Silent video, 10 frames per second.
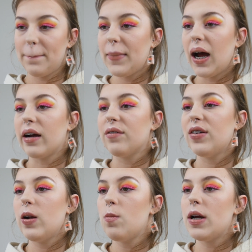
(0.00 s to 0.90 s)
I can
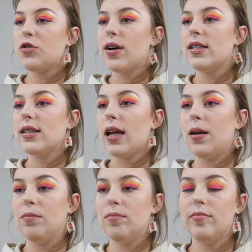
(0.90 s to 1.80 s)
feel all my dry
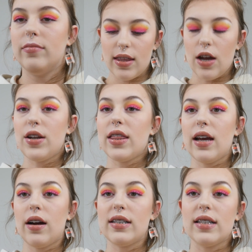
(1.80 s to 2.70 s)
skin. The only
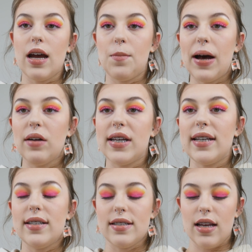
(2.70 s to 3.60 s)
thing I'd say about
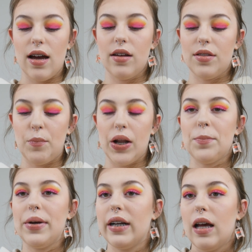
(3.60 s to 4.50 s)
this is that the
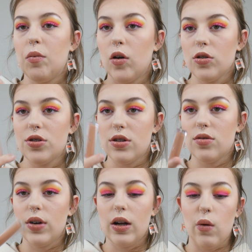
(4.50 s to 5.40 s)
plumping lip gloss
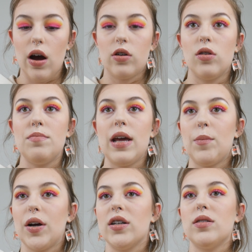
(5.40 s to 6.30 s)
doesn't really work on me,
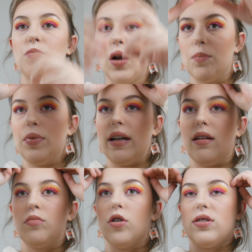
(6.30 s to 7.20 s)
because plumping
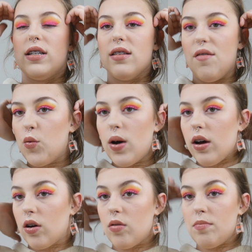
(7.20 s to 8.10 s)
lip glosses never
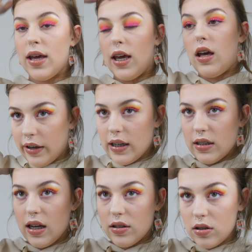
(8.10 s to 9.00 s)
work on me. I guess
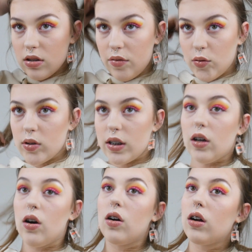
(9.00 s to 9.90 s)
that's because I've already
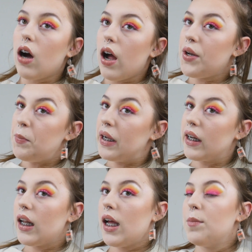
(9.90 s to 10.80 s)
got kind of big
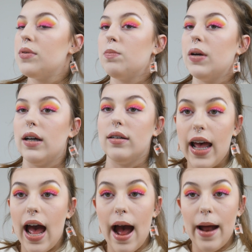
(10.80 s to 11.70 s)
lips,
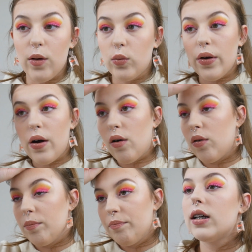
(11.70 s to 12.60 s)
but I don't
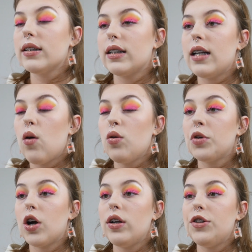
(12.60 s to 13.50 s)
know. So now I'm
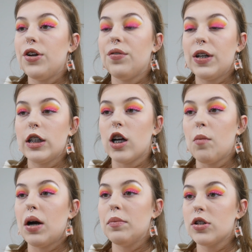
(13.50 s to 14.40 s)
going to finish up
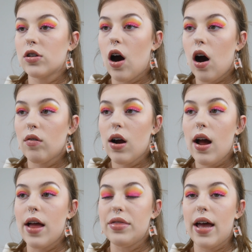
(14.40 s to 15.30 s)
my
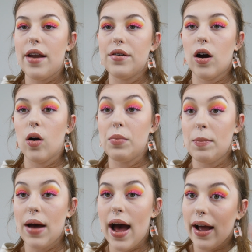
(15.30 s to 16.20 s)
mascara, and then I'll be
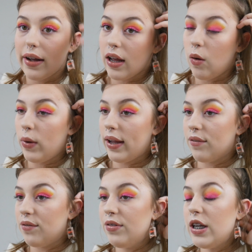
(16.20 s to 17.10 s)
back and we
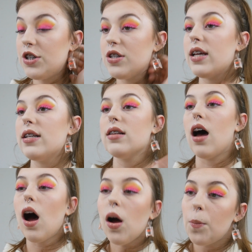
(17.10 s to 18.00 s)
can finish this
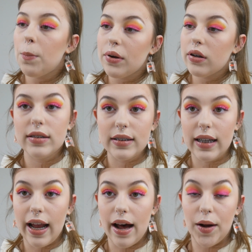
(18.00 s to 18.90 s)
up. So
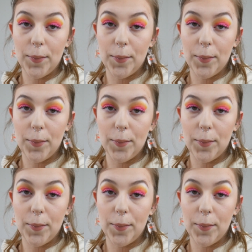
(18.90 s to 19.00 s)
yeah.